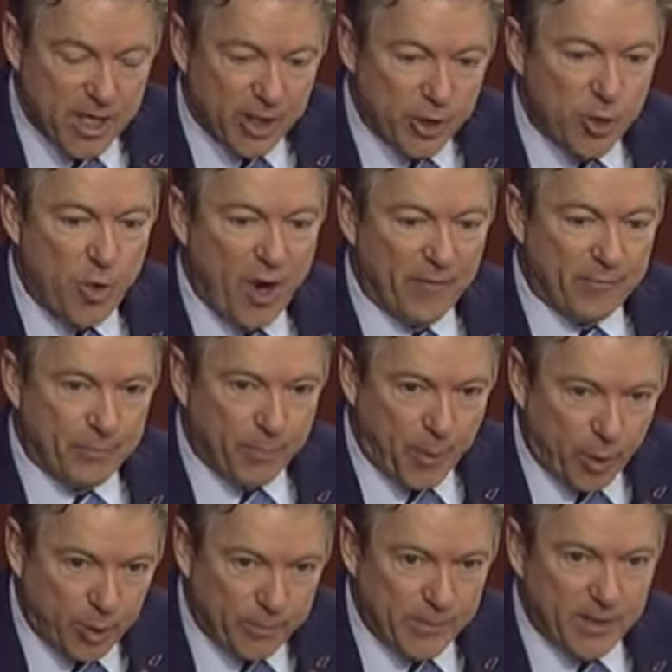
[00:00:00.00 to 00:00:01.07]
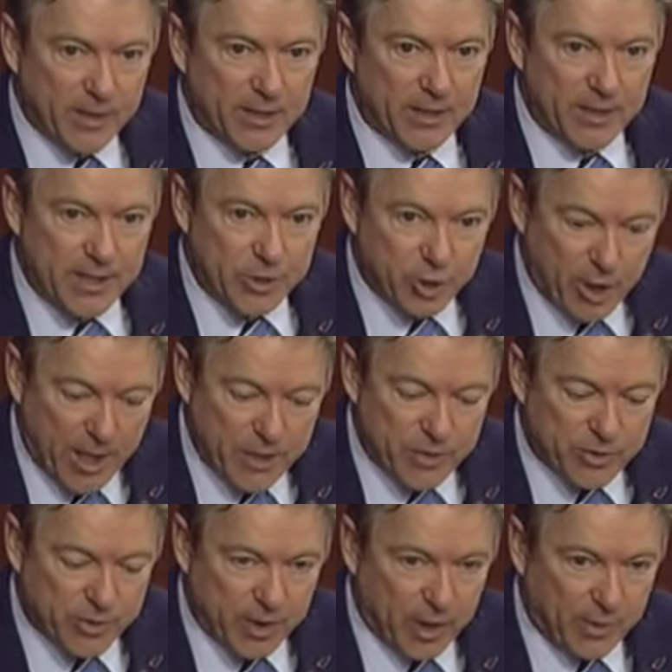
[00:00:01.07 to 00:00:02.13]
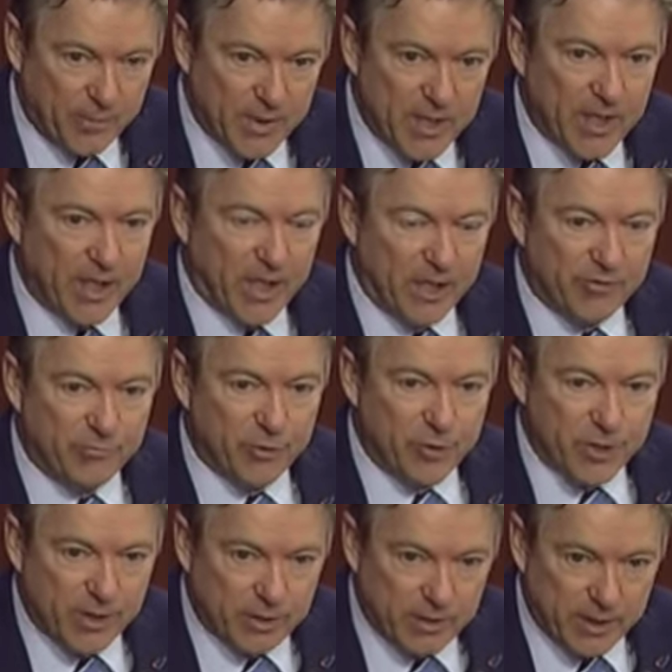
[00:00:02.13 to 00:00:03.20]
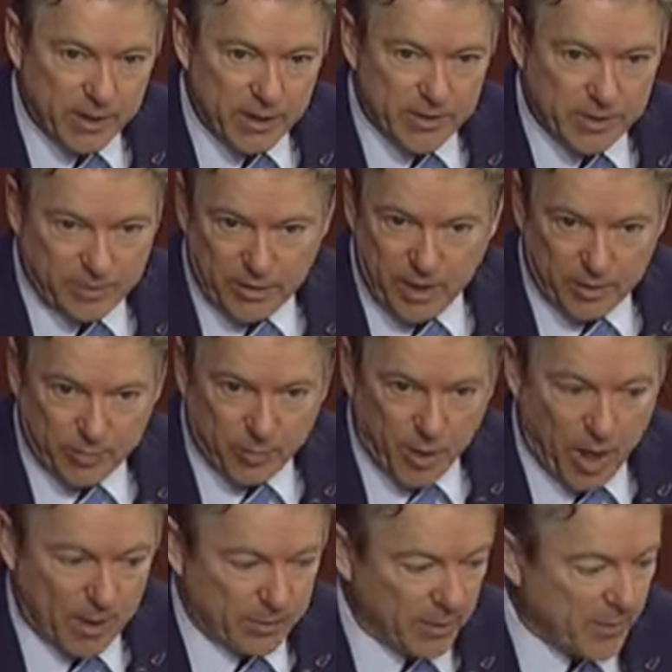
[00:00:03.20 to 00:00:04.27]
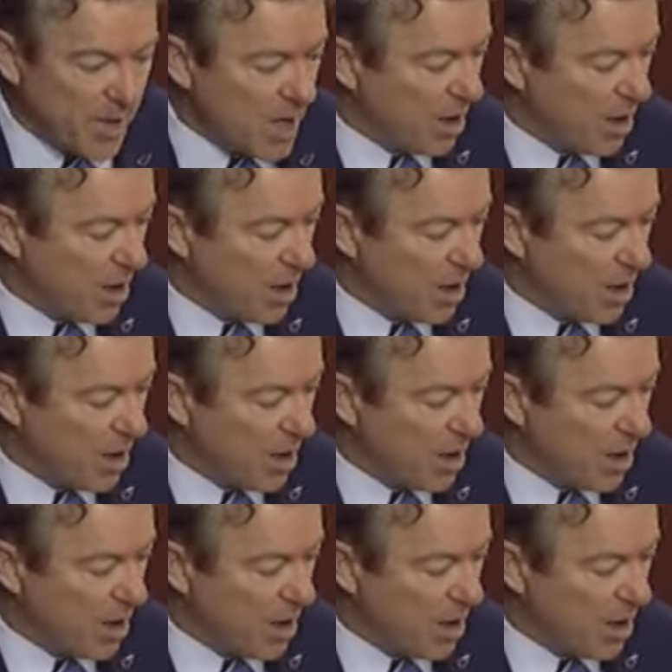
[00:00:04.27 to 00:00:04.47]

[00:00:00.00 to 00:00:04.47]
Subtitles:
You have permanently changed them. Infertility is another problem.